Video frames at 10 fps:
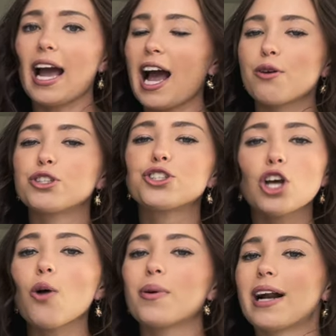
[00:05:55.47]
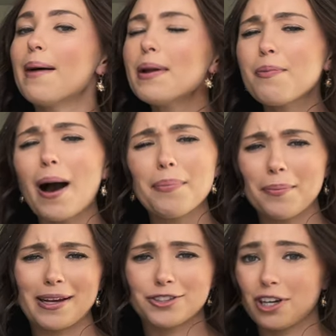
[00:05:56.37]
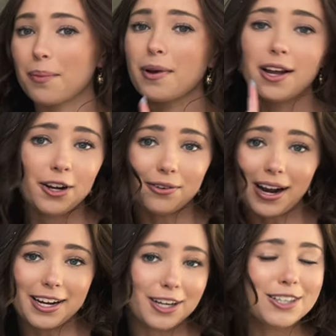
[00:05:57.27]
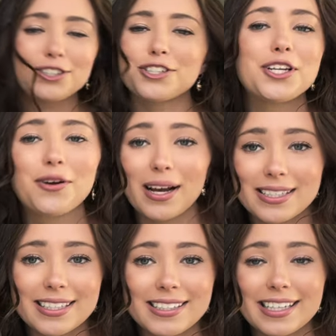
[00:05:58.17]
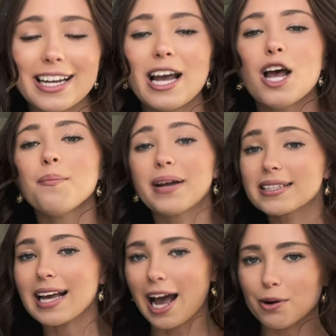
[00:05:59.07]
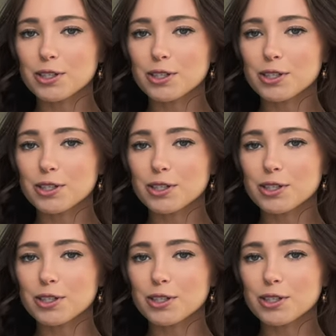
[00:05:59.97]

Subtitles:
I was so burnt. I'm gonna pop the picture up right here just so you guys can see, because I was